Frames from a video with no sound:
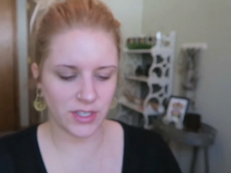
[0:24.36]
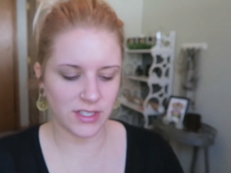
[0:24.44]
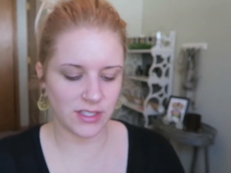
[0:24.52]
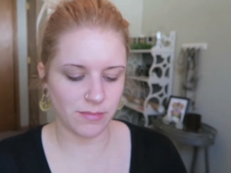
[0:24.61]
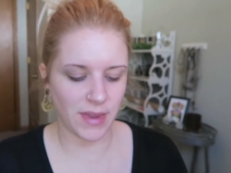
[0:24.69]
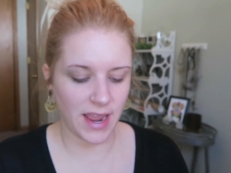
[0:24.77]

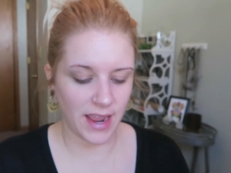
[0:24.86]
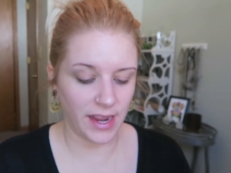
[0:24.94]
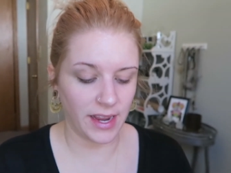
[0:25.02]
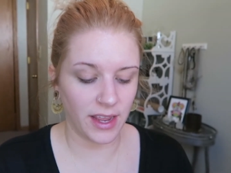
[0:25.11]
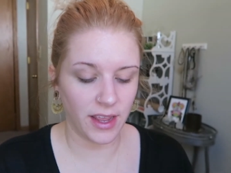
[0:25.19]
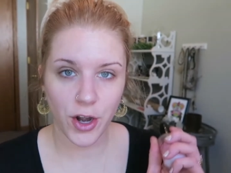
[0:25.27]
is
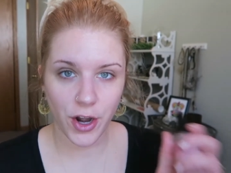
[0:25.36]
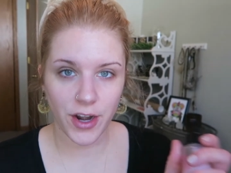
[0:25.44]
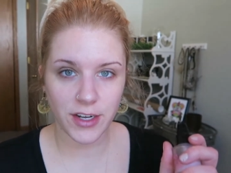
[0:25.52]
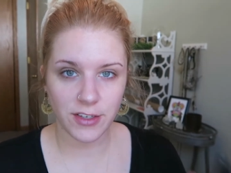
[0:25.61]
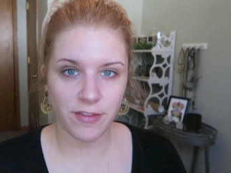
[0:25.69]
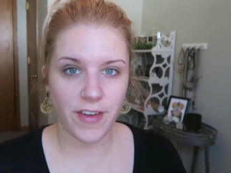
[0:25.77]
my
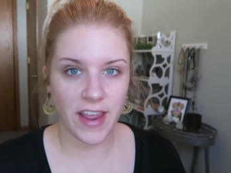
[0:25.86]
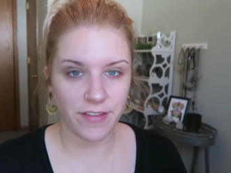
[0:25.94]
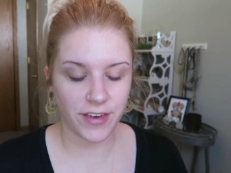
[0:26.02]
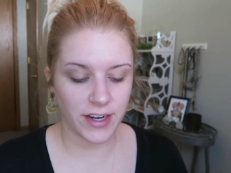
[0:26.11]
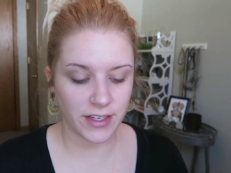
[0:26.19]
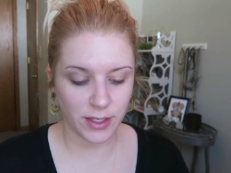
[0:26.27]
current
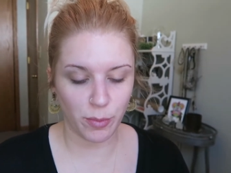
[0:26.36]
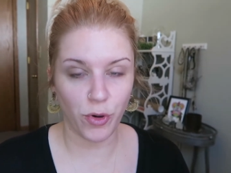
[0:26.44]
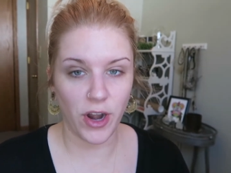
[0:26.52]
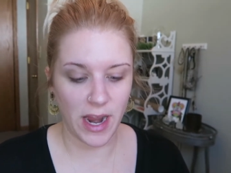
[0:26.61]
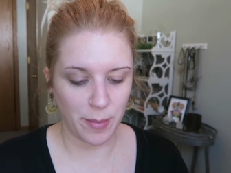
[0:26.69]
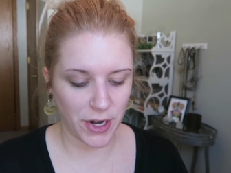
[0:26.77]
favorite
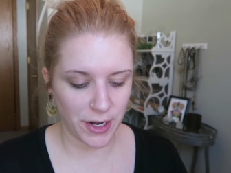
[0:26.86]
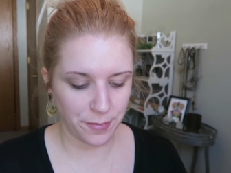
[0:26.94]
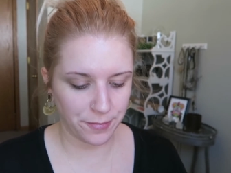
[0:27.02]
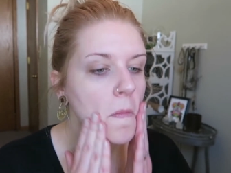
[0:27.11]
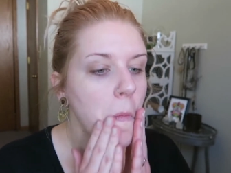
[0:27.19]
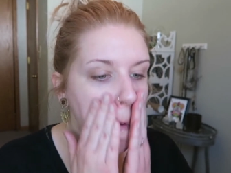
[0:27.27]
primer.